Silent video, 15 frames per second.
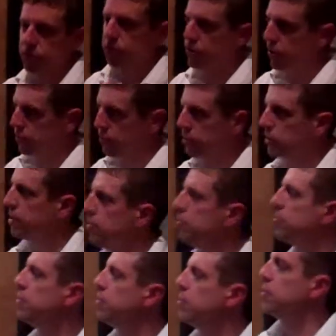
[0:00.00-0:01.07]
starts to
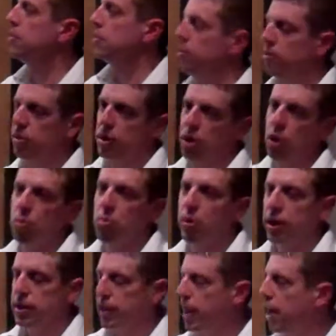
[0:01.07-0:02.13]

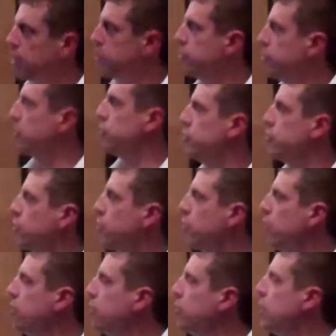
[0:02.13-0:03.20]
break down, it starts to
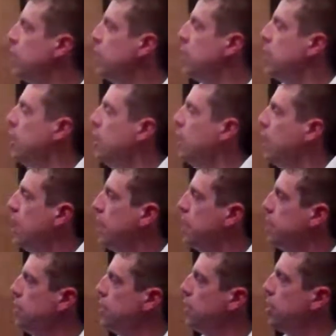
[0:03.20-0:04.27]
corrode,
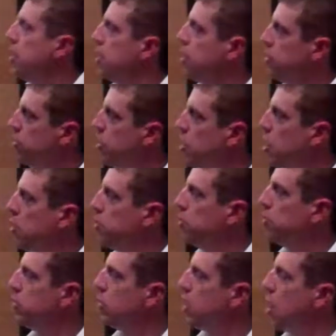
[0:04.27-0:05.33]
and
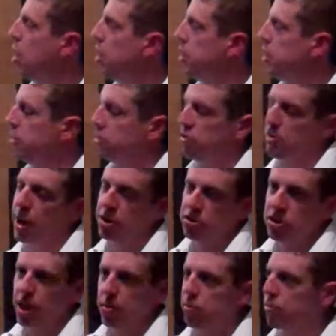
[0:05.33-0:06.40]
on an
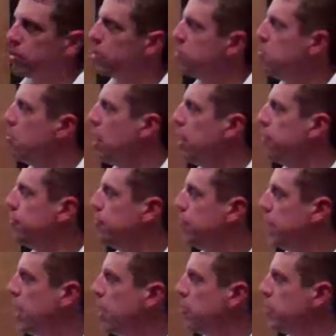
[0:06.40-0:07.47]
inspection it might have
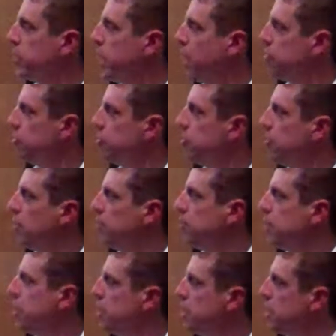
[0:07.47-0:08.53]
been able to catch some stuff,
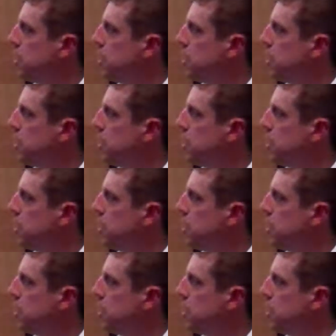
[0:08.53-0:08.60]
but